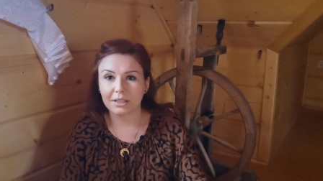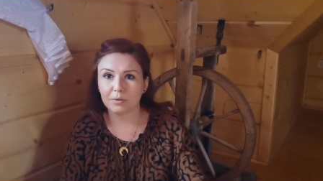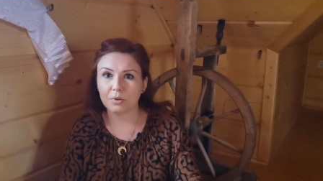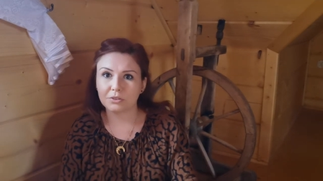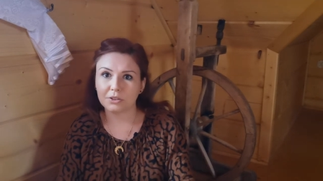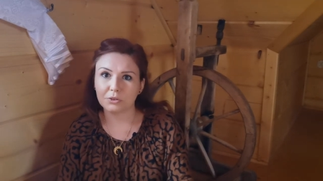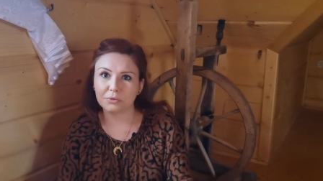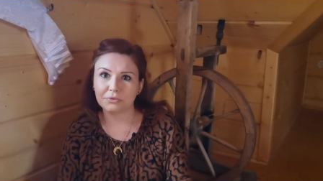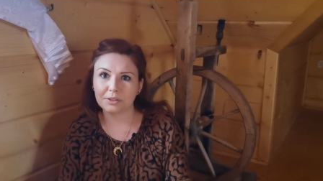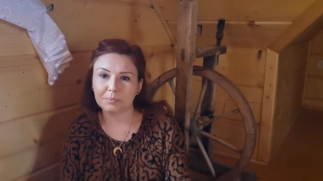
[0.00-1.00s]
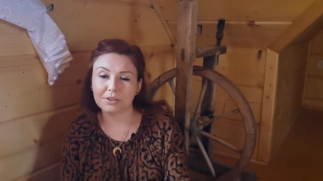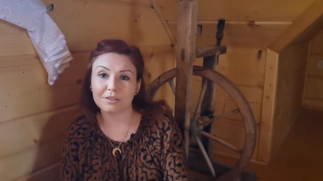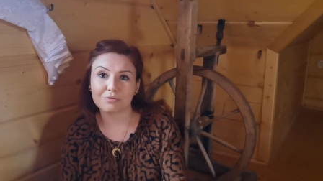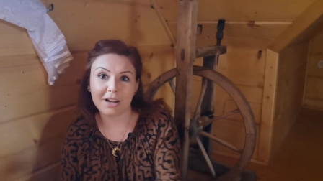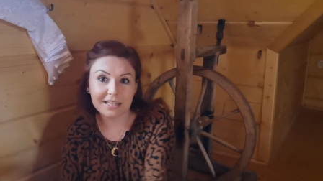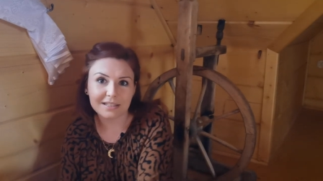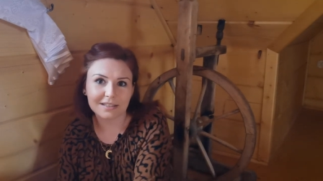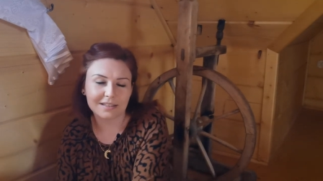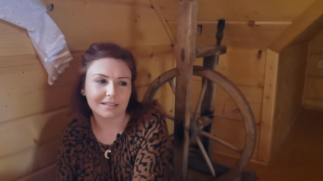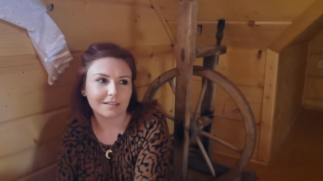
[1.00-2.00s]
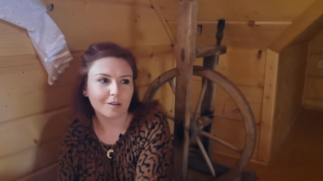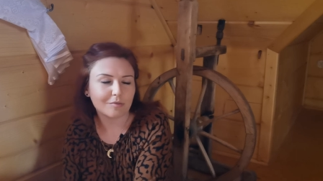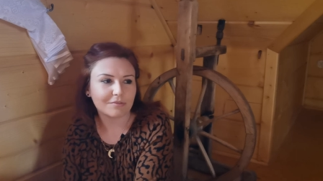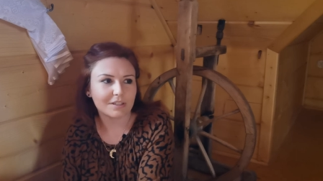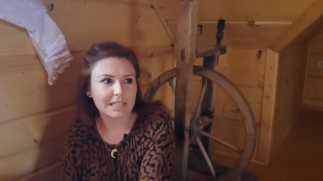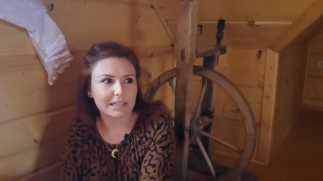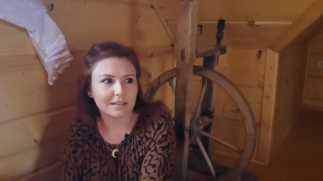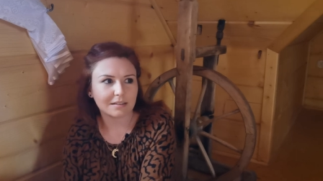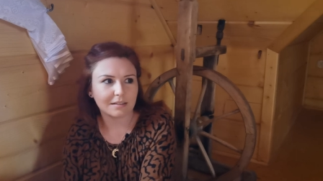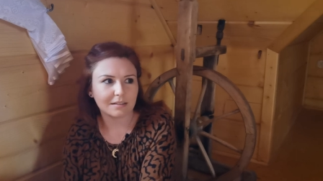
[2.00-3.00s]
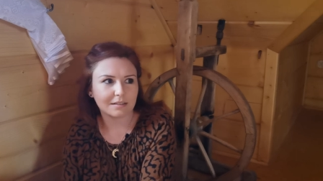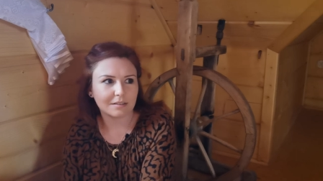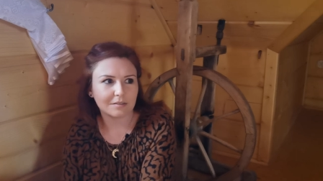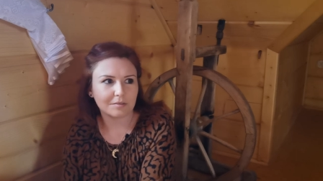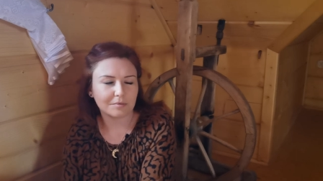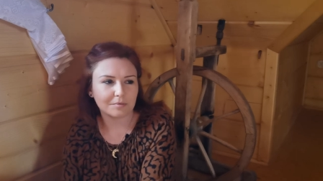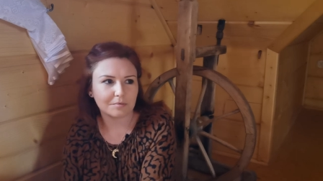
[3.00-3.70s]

when I wanted to film the rest of it uh,